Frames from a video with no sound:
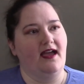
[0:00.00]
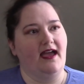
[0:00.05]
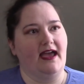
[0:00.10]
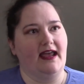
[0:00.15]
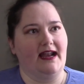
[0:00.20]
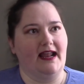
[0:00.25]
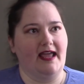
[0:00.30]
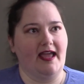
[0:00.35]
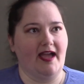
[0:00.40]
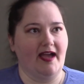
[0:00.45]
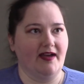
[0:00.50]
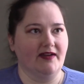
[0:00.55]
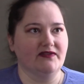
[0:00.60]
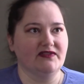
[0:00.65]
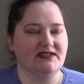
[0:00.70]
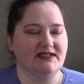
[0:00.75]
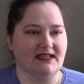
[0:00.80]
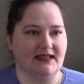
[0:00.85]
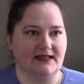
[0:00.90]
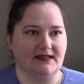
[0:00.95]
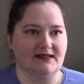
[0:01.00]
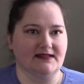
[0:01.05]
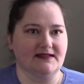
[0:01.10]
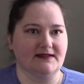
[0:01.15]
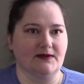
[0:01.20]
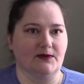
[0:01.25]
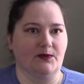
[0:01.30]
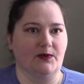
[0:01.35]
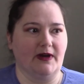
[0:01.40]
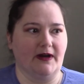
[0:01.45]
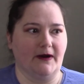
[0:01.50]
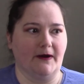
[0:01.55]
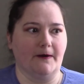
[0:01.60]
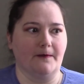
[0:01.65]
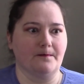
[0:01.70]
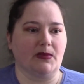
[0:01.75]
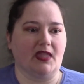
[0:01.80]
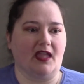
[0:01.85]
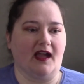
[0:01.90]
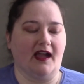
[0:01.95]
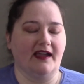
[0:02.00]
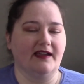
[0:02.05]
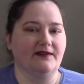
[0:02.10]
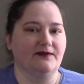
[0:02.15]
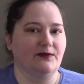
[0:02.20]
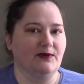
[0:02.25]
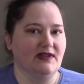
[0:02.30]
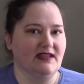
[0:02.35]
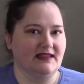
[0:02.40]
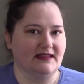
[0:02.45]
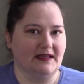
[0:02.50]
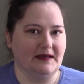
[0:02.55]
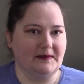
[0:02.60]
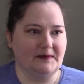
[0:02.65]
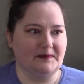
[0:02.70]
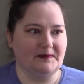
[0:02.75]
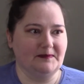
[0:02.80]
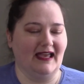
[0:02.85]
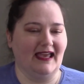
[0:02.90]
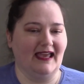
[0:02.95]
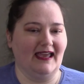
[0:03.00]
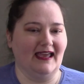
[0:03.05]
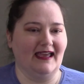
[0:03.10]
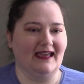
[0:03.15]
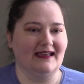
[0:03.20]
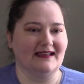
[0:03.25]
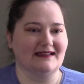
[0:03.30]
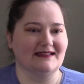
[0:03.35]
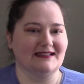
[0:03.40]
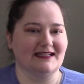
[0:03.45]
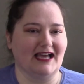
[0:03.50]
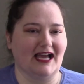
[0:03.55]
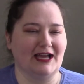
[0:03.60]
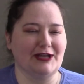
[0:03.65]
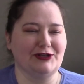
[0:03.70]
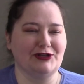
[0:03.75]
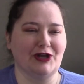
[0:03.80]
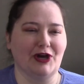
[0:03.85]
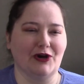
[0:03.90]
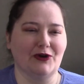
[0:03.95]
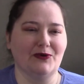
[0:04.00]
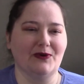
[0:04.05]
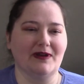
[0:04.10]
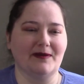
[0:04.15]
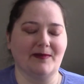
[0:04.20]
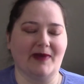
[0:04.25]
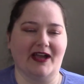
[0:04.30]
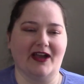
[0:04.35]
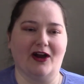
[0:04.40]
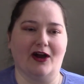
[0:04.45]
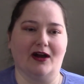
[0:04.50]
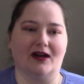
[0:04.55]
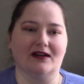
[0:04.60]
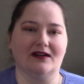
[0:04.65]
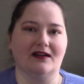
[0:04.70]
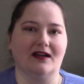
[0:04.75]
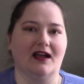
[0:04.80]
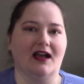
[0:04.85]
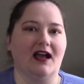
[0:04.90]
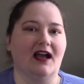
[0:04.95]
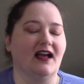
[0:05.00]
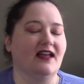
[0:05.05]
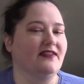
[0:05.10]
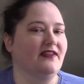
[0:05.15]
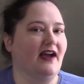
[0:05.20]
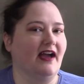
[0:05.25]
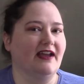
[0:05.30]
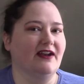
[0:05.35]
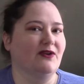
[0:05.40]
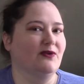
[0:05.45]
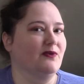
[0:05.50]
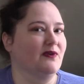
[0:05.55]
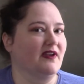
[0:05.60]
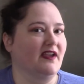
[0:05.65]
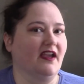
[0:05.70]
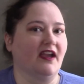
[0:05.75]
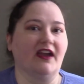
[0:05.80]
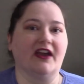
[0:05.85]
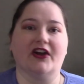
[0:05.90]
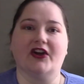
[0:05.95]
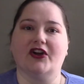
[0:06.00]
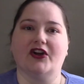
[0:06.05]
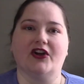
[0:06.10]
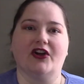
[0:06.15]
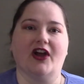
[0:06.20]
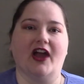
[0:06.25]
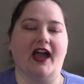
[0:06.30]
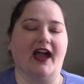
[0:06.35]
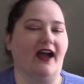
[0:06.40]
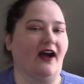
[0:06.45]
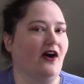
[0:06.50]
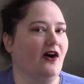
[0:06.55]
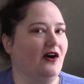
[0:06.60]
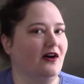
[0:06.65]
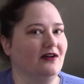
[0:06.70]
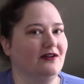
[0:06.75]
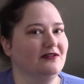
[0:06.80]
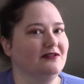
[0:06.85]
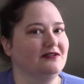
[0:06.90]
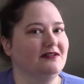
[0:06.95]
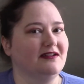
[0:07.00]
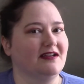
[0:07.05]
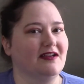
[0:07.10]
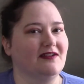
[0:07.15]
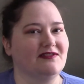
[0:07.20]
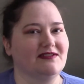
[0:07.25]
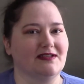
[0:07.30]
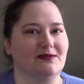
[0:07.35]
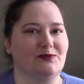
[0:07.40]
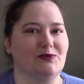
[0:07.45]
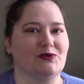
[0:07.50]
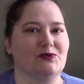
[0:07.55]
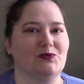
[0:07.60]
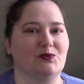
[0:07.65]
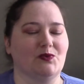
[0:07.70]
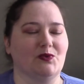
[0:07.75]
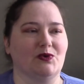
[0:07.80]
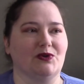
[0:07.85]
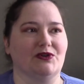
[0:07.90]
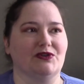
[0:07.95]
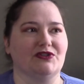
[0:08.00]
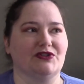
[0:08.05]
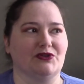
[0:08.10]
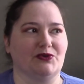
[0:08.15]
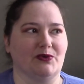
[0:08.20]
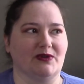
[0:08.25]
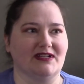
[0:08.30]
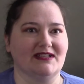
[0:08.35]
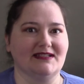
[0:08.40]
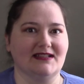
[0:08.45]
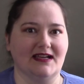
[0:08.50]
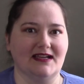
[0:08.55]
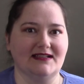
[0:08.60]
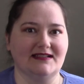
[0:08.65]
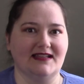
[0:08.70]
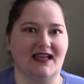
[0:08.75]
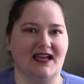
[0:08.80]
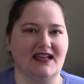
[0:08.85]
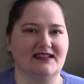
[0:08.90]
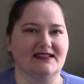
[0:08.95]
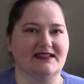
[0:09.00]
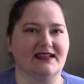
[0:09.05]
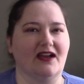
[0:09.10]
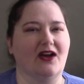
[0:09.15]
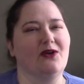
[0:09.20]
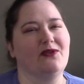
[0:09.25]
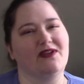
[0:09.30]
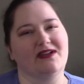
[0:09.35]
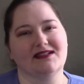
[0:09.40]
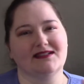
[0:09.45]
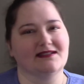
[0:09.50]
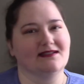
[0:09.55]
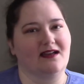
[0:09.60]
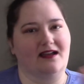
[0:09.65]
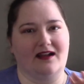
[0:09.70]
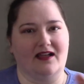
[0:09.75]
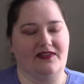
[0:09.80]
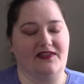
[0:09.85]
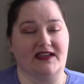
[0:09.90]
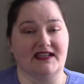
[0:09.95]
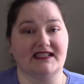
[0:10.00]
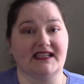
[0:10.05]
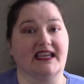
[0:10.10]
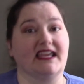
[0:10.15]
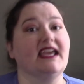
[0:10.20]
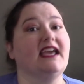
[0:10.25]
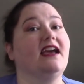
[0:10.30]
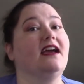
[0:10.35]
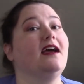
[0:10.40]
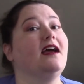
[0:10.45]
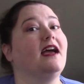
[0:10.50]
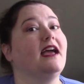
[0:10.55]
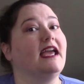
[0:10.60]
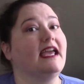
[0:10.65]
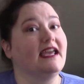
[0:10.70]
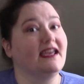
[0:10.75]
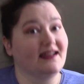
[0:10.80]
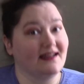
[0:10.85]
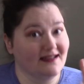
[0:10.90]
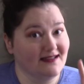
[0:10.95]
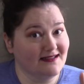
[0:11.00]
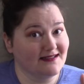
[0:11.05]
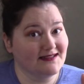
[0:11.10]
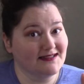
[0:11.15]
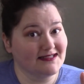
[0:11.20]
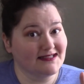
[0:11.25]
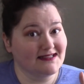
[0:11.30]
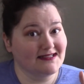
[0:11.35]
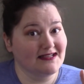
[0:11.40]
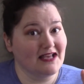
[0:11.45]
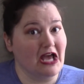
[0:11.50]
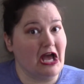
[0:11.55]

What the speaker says: And I have scenes where I've written them, and I know in my heart that I don't care at all if someone were to criticize that and say, oh, that's not authentic. It is.